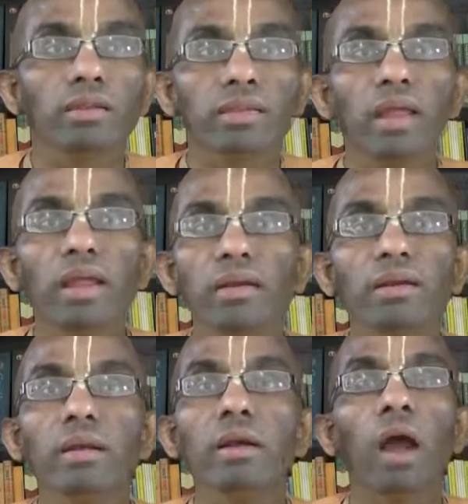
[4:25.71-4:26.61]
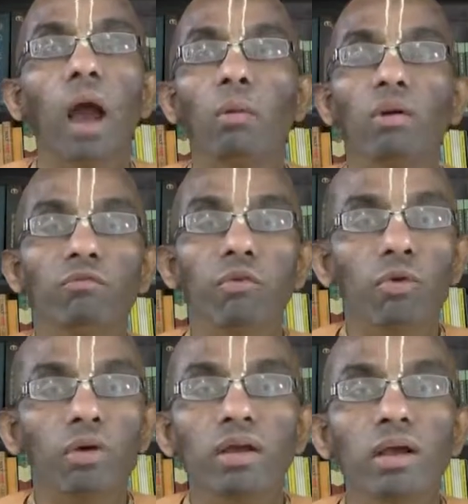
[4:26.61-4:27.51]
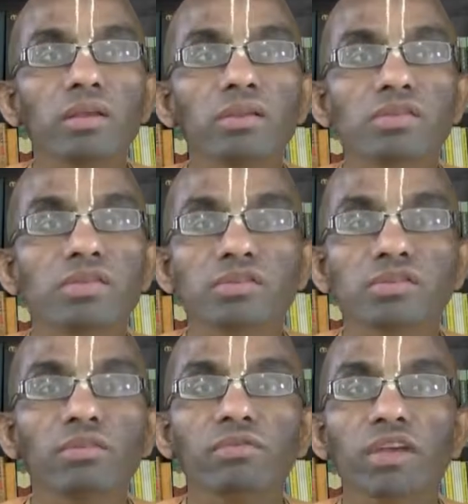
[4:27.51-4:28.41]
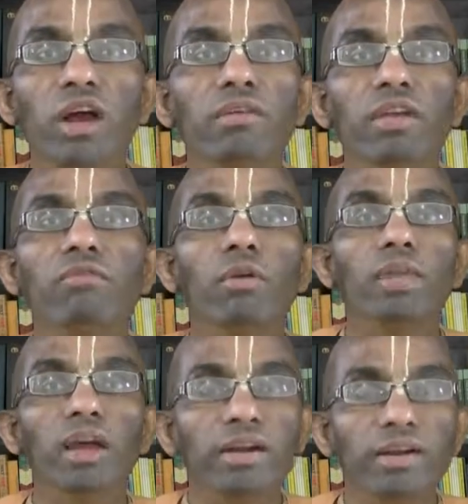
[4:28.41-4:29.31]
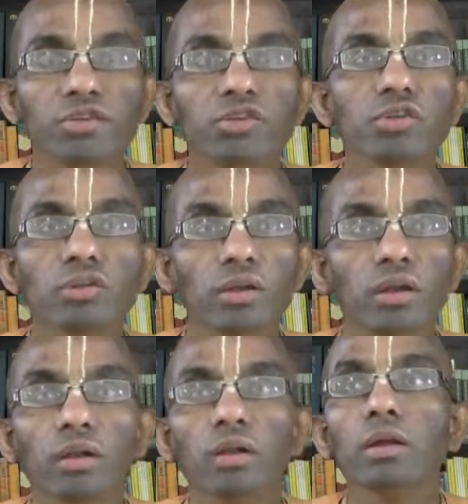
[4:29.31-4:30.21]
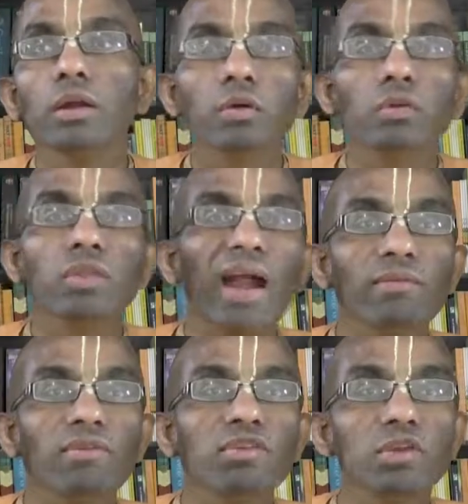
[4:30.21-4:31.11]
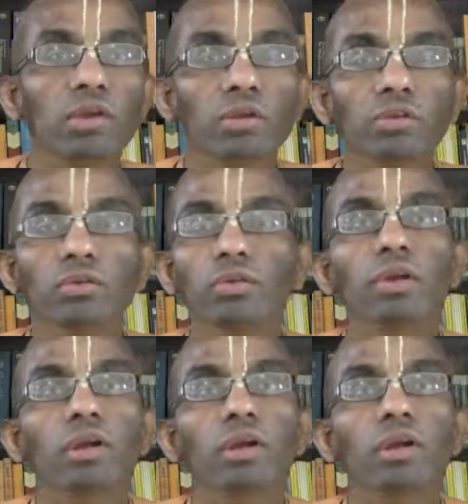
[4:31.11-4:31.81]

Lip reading: then our focus shifts away from the conditional to that which is